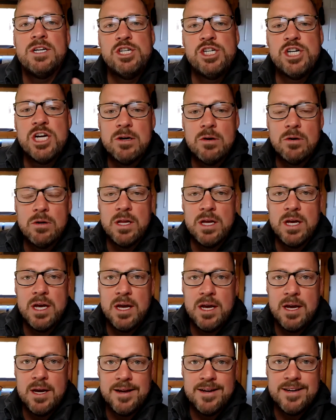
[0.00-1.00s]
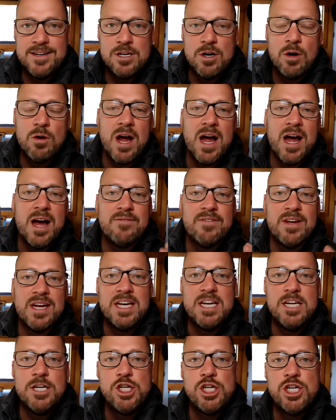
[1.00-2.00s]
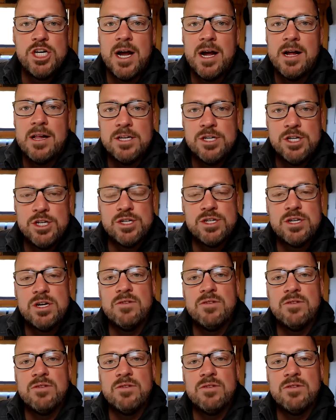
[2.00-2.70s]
generally don't have any challenges